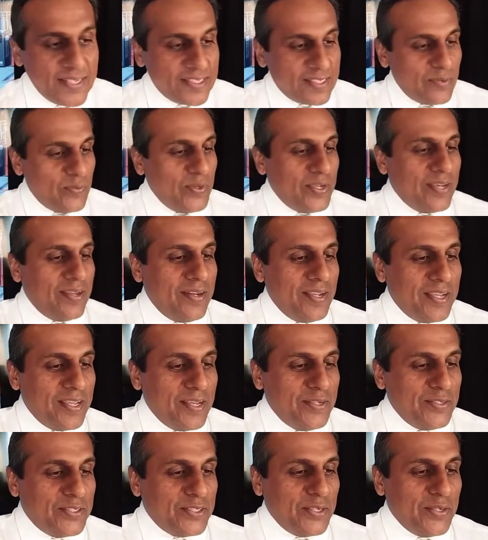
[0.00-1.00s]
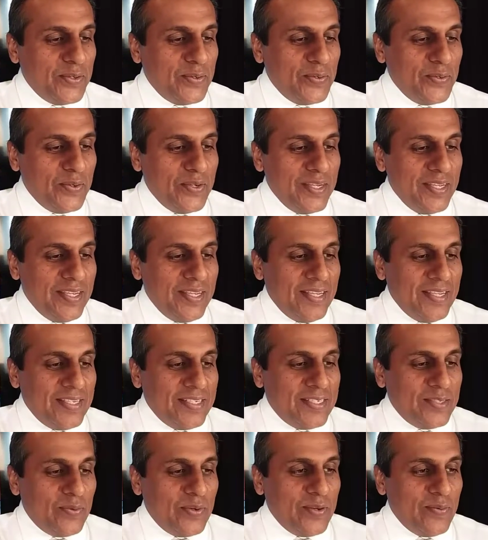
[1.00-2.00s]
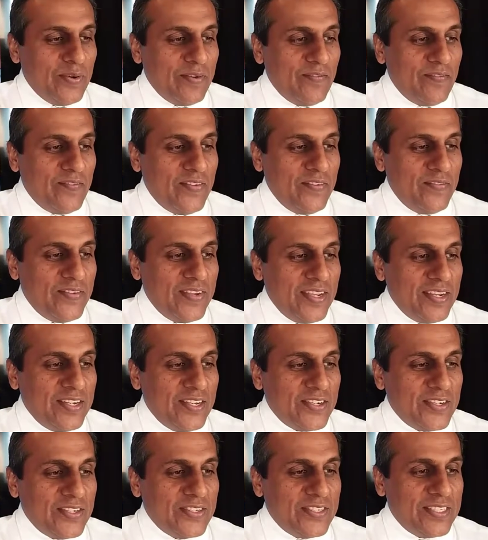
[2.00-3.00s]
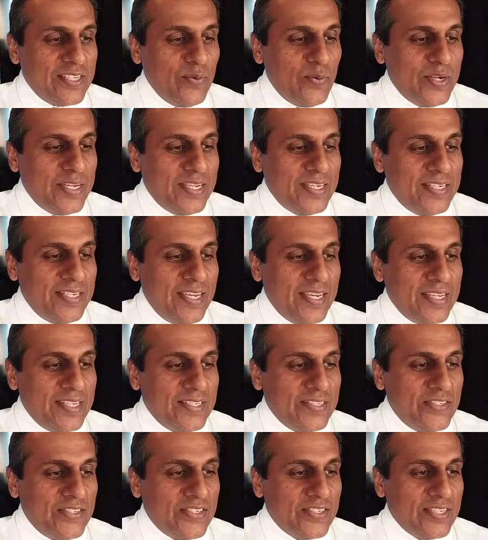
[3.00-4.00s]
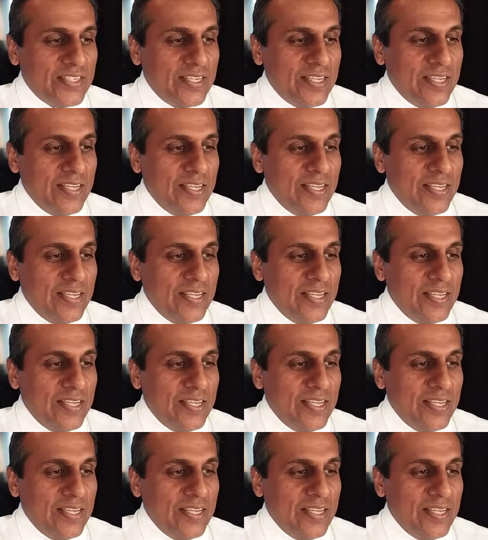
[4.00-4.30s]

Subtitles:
So we're going to go to 2150, and you're going to see what he does.